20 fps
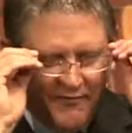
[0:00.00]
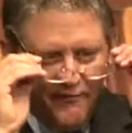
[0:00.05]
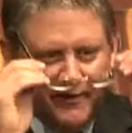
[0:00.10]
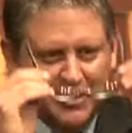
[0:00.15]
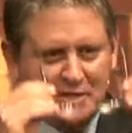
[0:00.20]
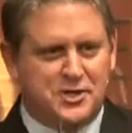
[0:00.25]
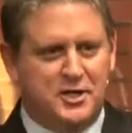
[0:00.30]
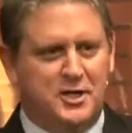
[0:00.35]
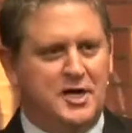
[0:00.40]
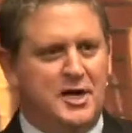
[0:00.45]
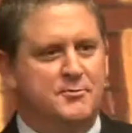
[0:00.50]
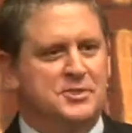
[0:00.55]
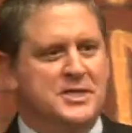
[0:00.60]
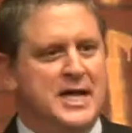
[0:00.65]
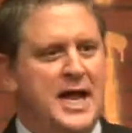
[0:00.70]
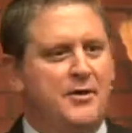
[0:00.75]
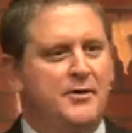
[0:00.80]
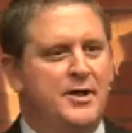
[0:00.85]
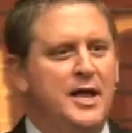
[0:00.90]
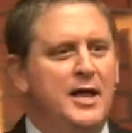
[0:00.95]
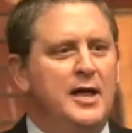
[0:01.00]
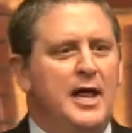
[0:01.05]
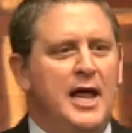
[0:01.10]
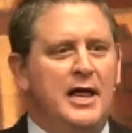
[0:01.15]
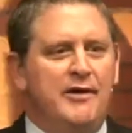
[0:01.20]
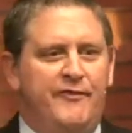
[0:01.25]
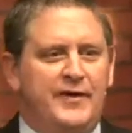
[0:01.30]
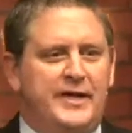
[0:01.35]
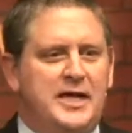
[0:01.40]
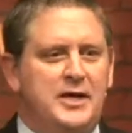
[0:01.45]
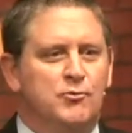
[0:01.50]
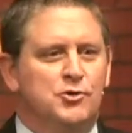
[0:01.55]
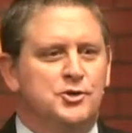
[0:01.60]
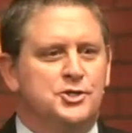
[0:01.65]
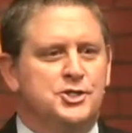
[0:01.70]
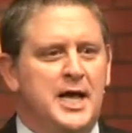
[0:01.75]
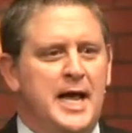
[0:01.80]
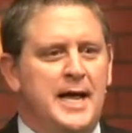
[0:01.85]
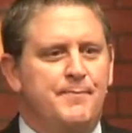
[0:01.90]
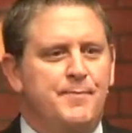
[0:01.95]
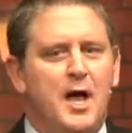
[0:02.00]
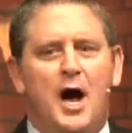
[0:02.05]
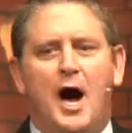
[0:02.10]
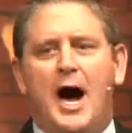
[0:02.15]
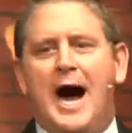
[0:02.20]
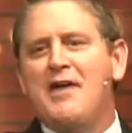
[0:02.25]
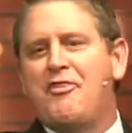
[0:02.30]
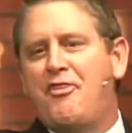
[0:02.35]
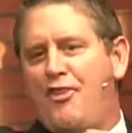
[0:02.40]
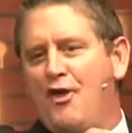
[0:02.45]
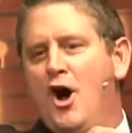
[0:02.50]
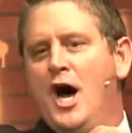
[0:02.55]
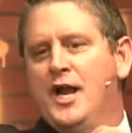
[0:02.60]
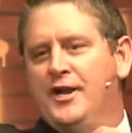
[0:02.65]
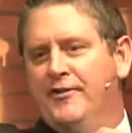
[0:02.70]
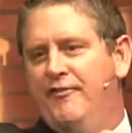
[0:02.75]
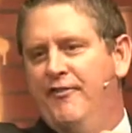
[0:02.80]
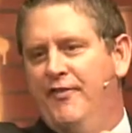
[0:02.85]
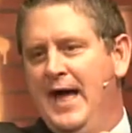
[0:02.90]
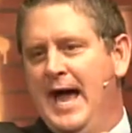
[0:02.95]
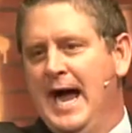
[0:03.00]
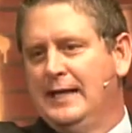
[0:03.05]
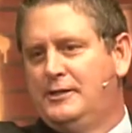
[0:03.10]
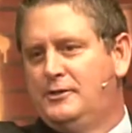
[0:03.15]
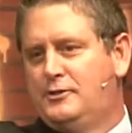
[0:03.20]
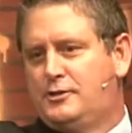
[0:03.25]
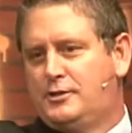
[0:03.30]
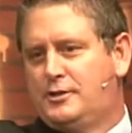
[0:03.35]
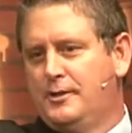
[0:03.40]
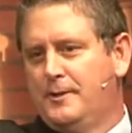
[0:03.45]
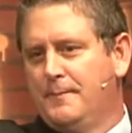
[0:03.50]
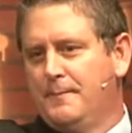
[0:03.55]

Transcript: an invention comes out, and Vicky will say, I thought of that.